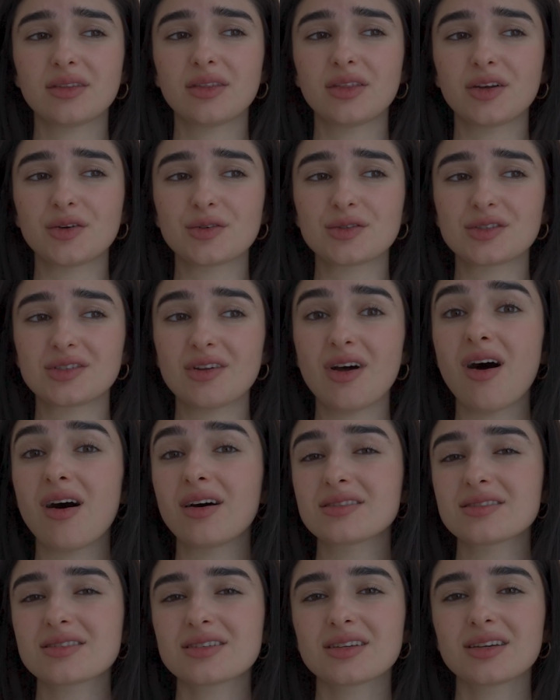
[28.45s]
there is
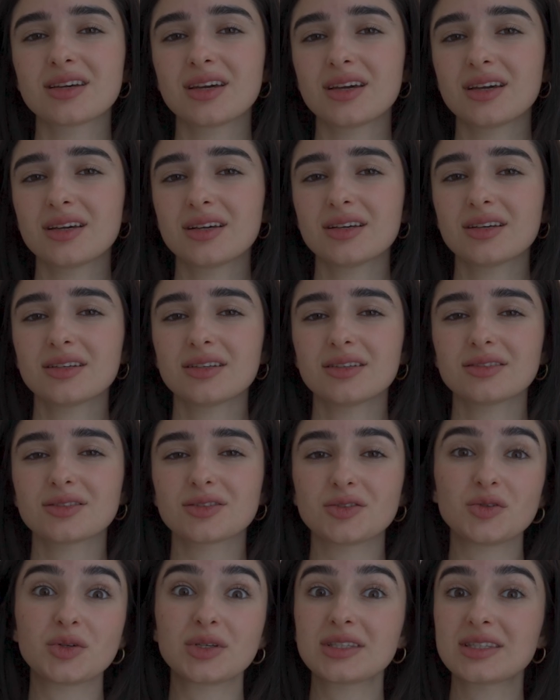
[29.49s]
not.
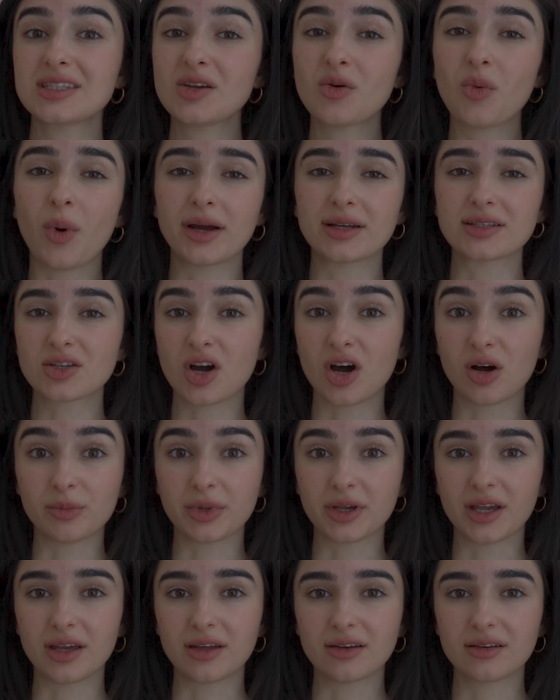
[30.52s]
So you can see why it's
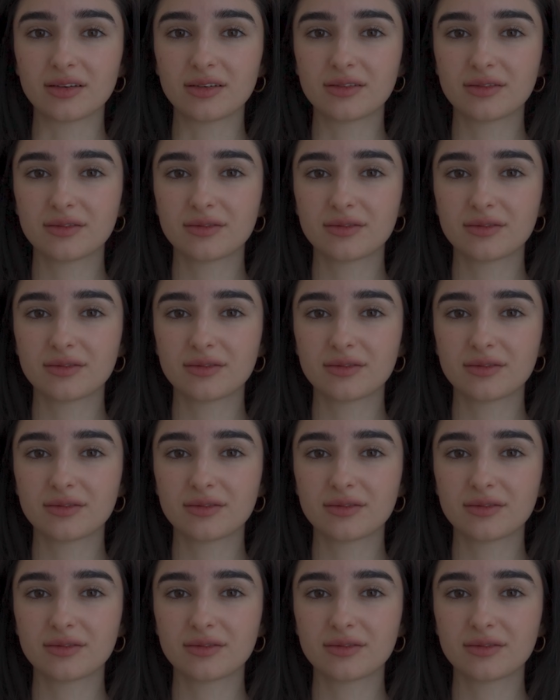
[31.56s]
complicated.